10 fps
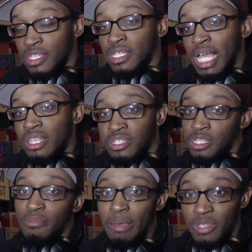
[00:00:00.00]
because I
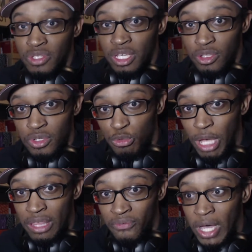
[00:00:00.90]
listen to my music through
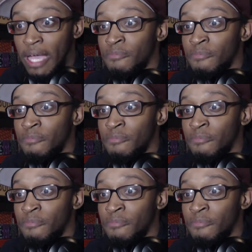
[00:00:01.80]
Spotify.